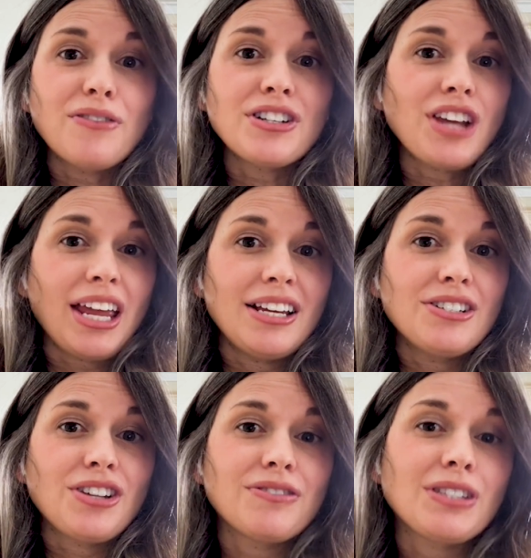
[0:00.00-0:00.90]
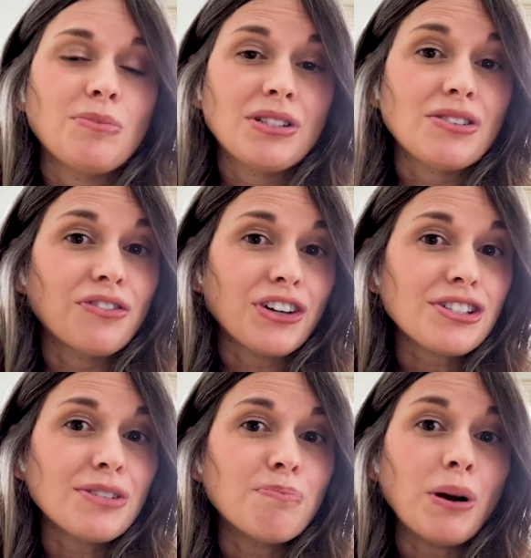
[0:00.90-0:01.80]
average age of someone's
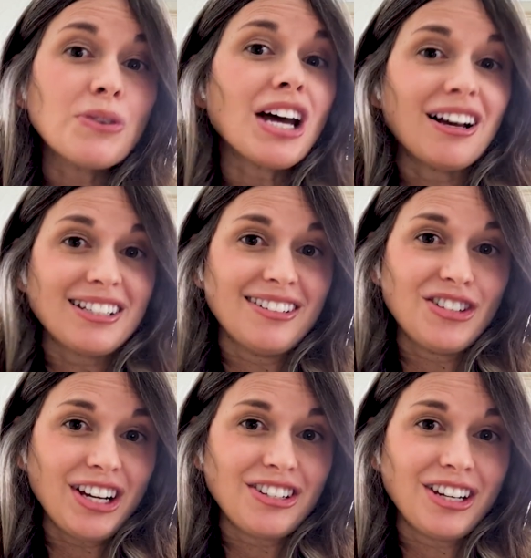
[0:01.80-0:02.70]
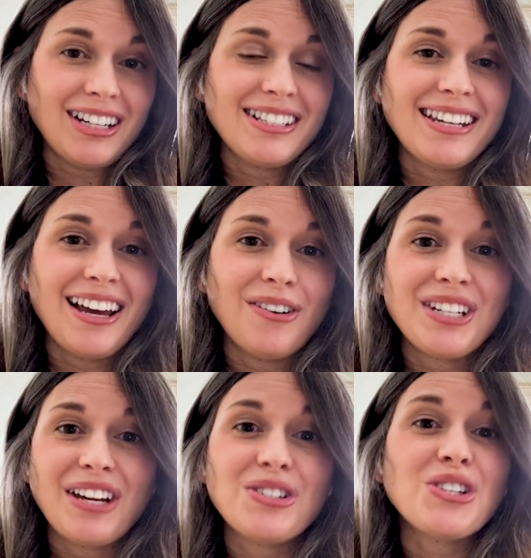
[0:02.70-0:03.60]
first Botox injection is now
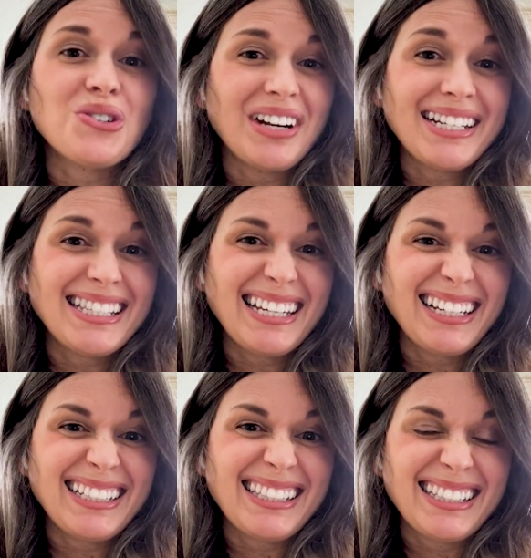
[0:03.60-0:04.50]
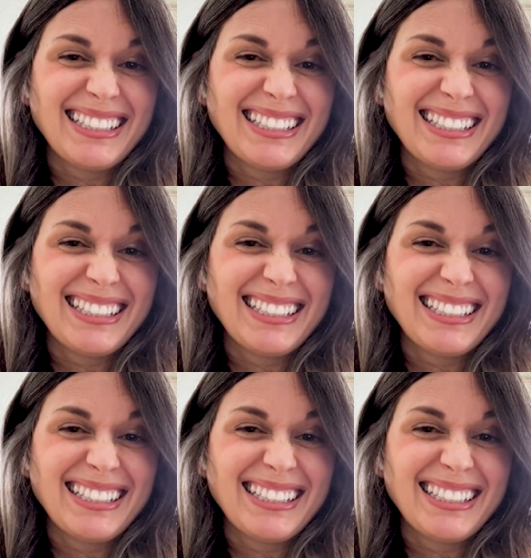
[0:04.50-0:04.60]
down to 26.